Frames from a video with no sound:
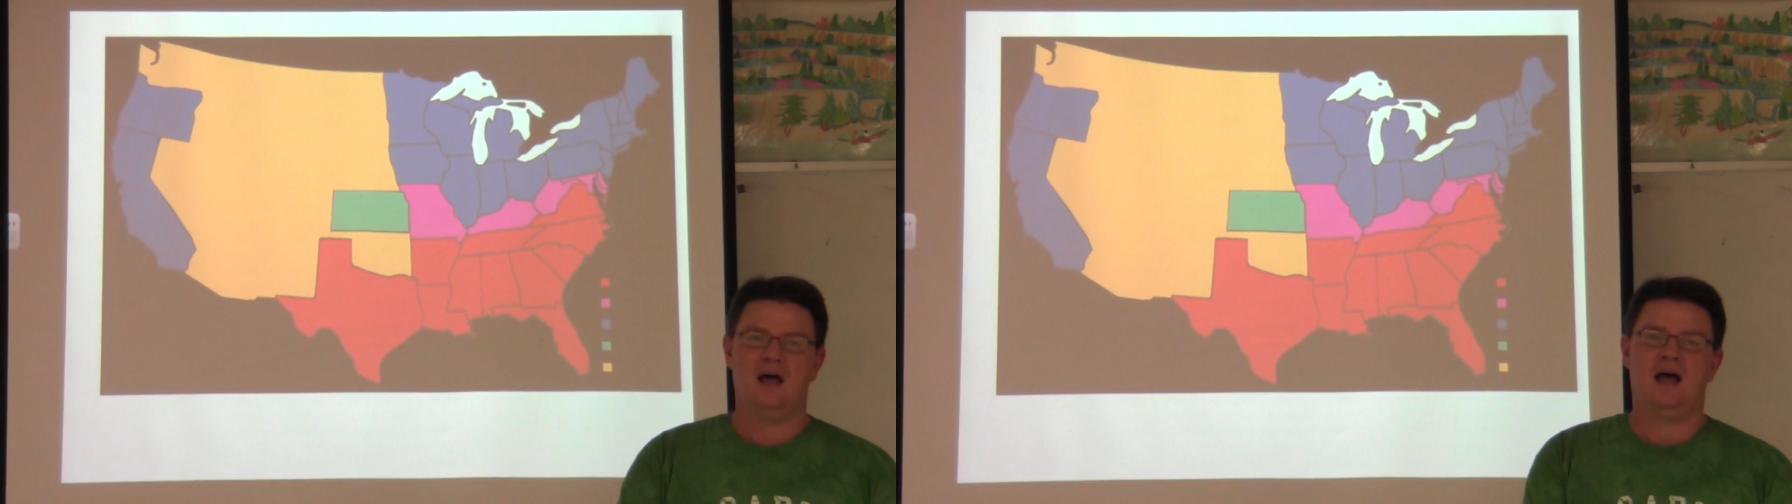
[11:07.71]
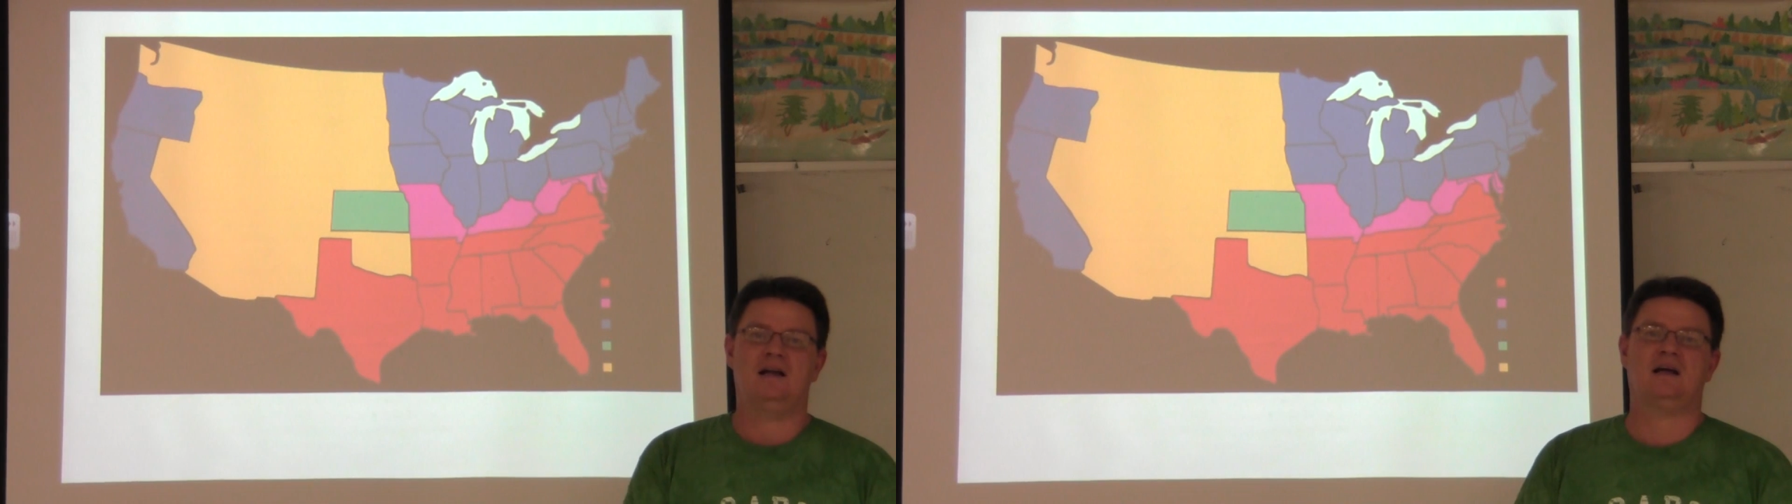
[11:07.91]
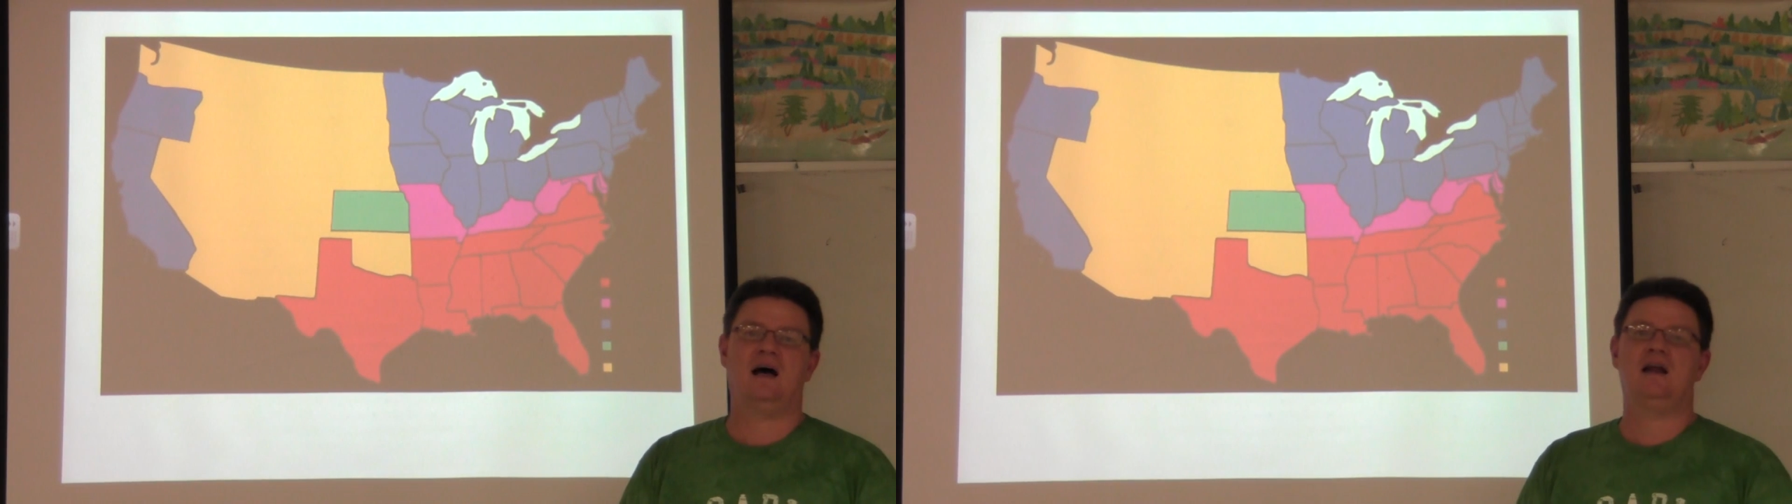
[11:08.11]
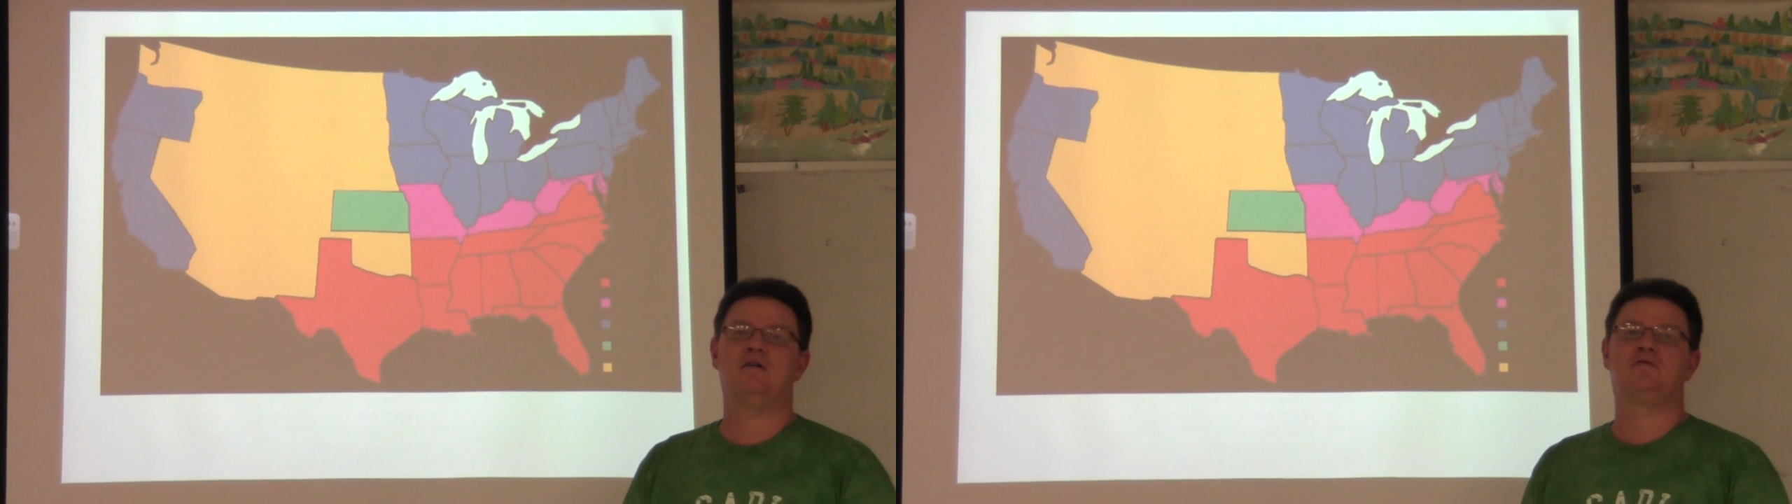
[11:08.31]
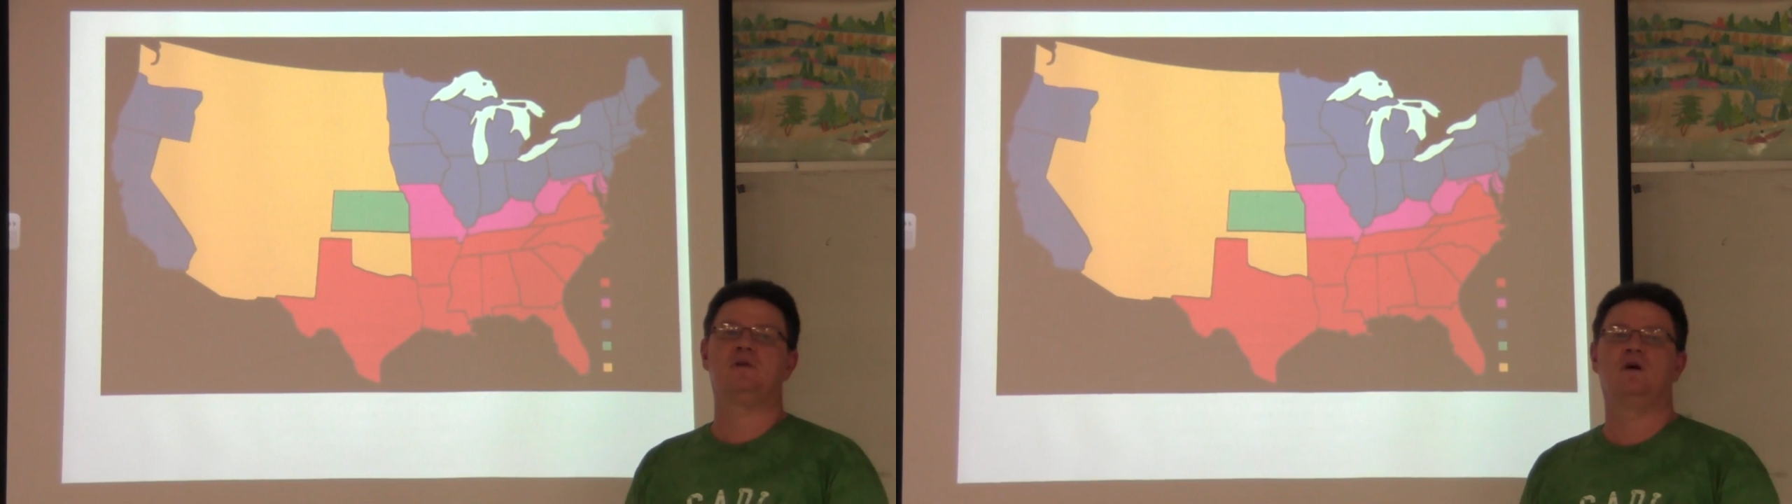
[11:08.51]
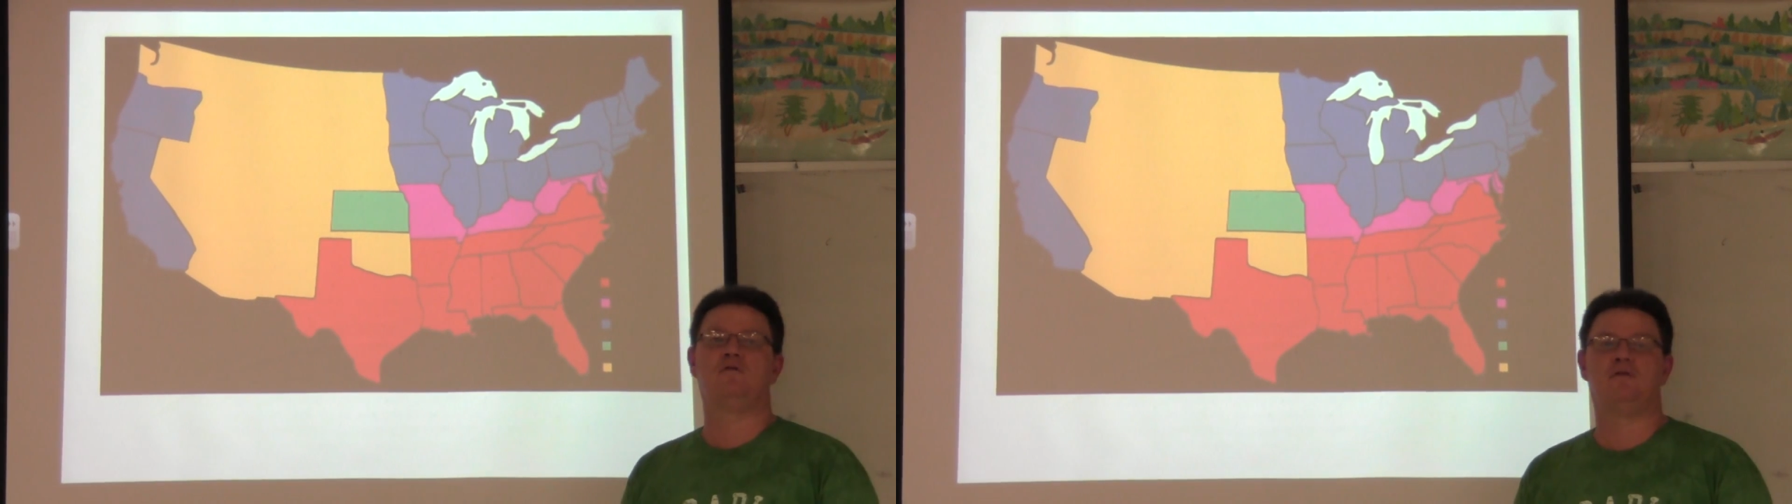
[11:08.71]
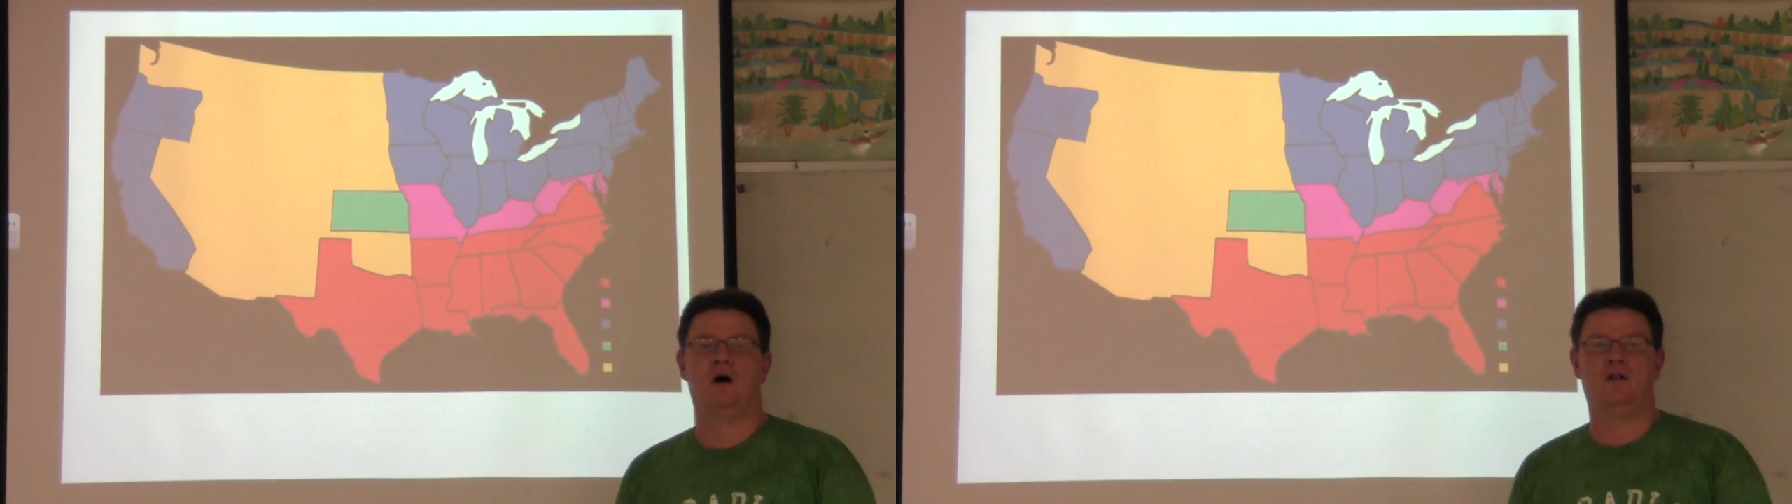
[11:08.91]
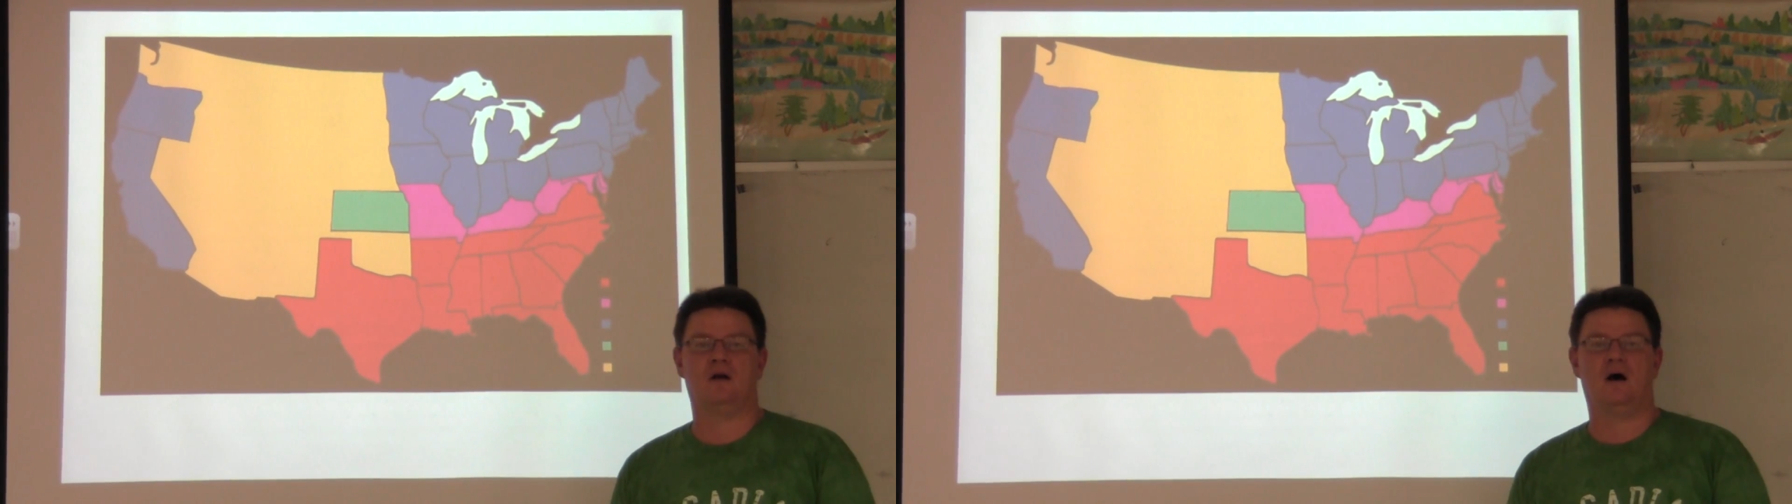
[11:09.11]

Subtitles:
had kind of fallen